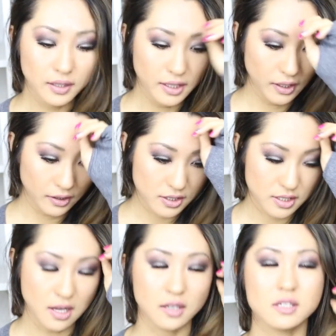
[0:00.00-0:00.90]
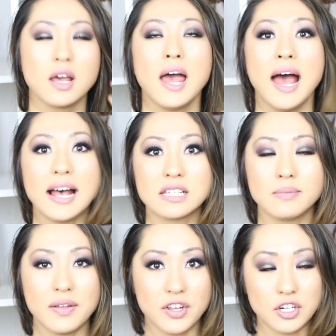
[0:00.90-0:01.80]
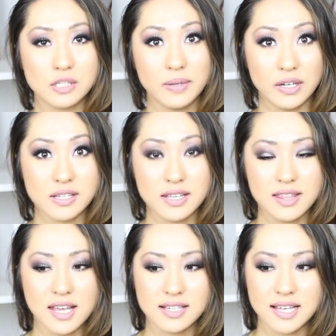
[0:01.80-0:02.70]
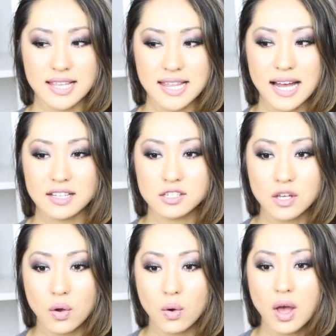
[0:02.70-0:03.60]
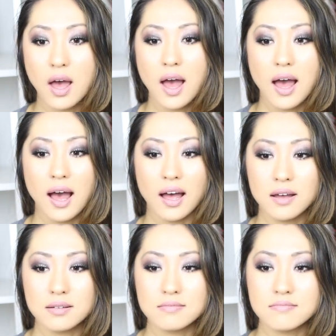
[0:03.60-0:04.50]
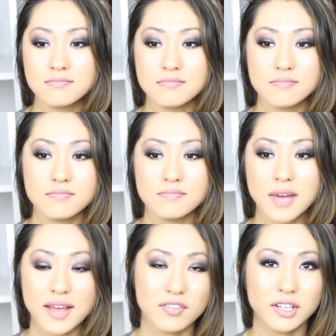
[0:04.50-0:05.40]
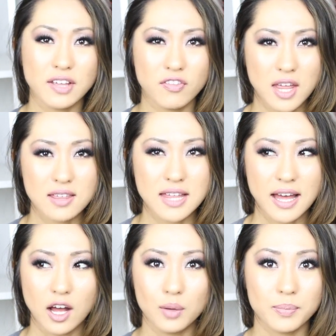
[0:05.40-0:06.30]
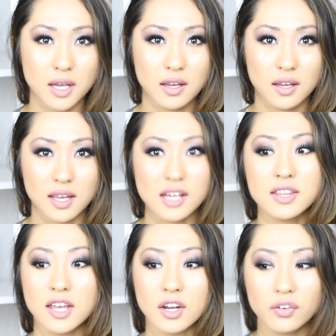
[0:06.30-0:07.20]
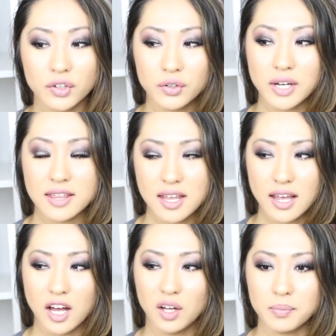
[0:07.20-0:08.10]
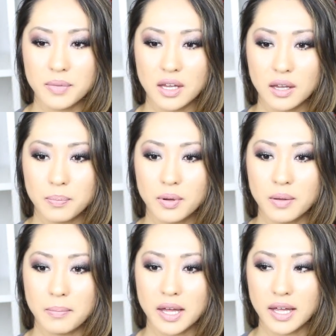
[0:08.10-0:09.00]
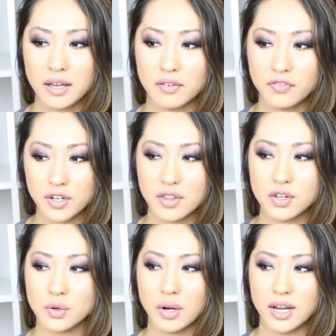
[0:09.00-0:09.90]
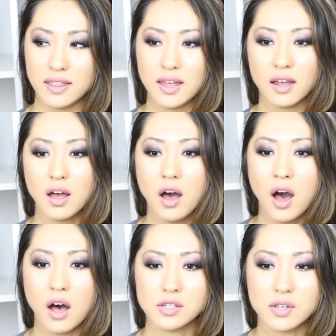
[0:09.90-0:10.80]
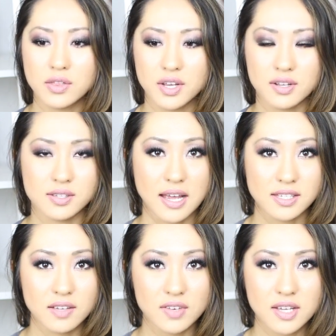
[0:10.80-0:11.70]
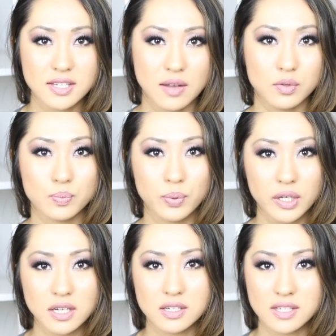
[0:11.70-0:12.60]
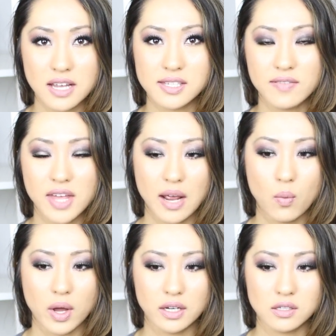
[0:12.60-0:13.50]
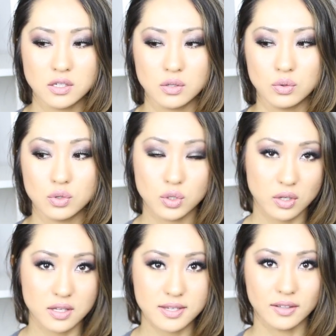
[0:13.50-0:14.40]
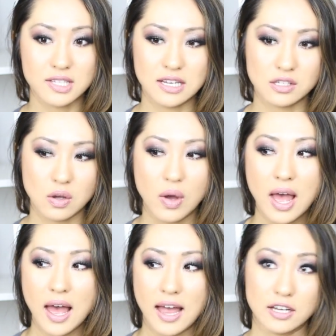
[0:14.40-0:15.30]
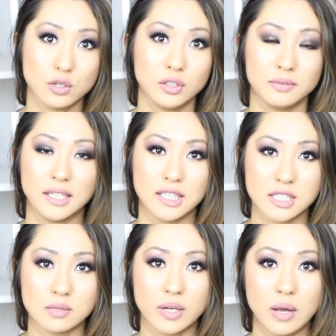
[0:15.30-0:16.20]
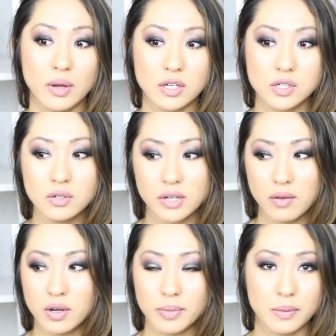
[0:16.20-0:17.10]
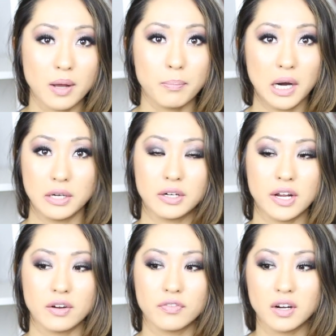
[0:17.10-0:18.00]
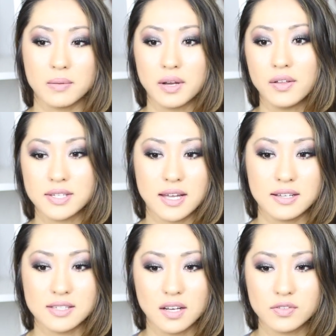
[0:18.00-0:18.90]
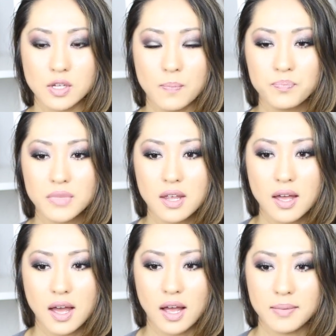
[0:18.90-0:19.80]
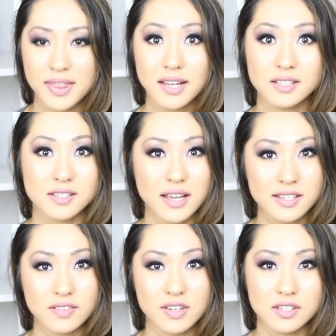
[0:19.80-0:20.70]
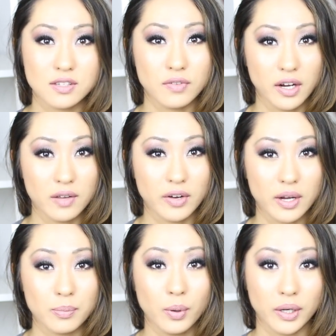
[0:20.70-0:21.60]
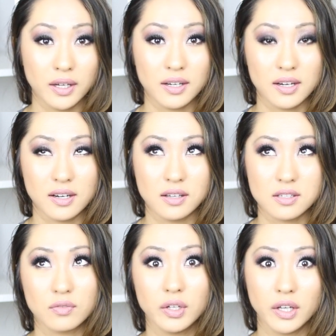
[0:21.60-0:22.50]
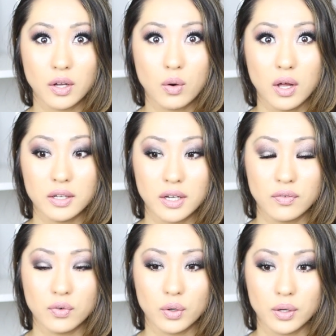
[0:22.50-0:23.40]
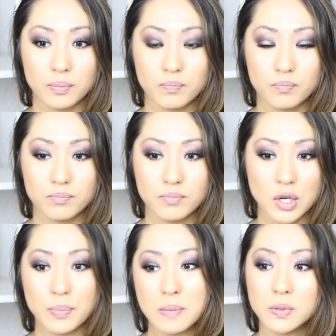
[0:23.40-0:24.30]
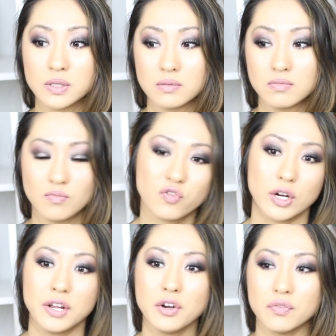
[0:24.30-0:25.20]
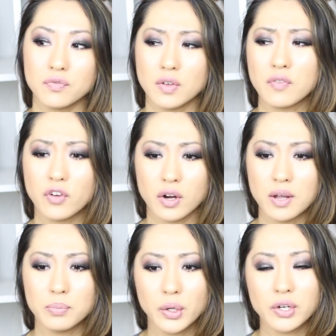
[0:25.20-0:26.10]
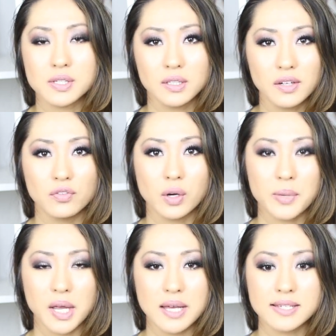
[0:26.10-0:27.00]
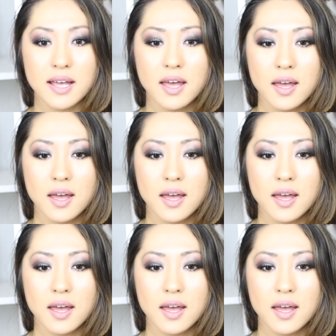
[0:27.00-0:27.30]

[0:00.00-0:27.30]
year to talk to, ask about their experience and things like that. So I really think that helped me get the interview, and I think it helped me put my foot in the door. And I think also the decisiveness, I was pretty decisive that I wanted to do consulting. So I told them like, this is what I want to do, and I want to become partner at your firm and all this kind of stuff. So I think decisiveness is very, very important, and it's a really good quality for, you know, people, for employers to look for, because